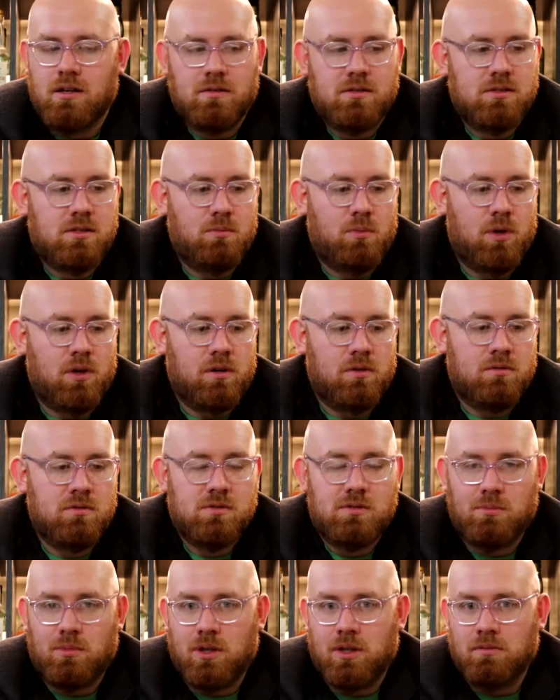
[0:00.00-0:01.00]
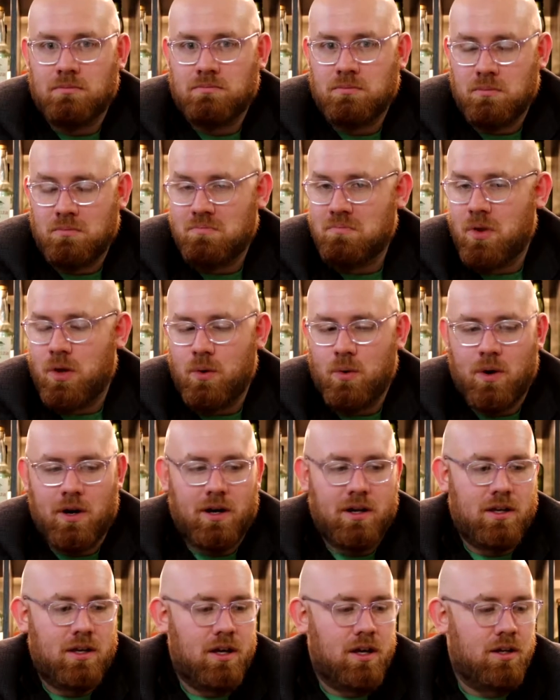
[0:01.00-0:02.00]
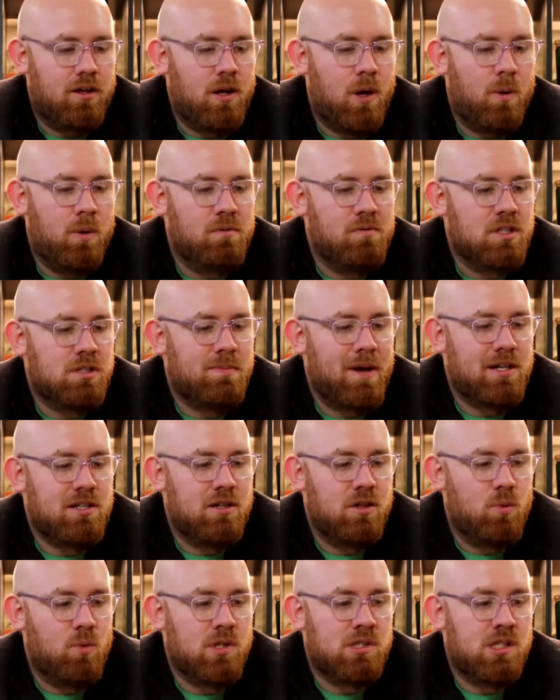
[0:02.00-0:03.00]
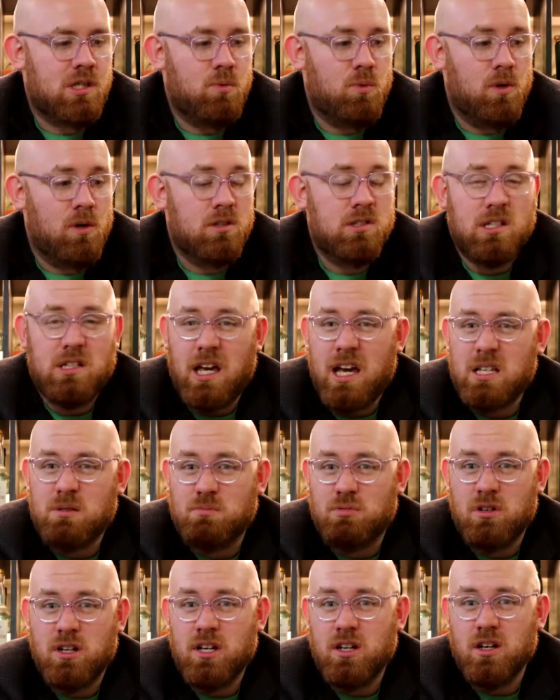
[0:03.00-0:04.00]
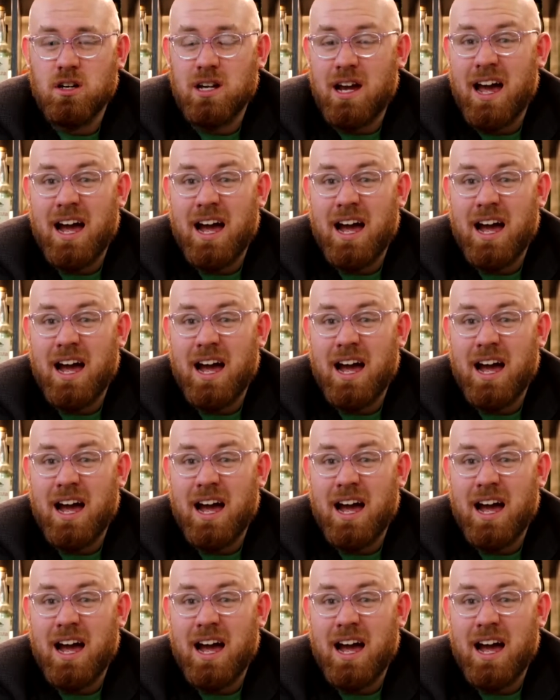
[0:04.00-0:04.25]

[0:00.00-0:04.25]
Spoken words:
someone who I know and respect in the whiskey world said, "Yeah, it's pretty good.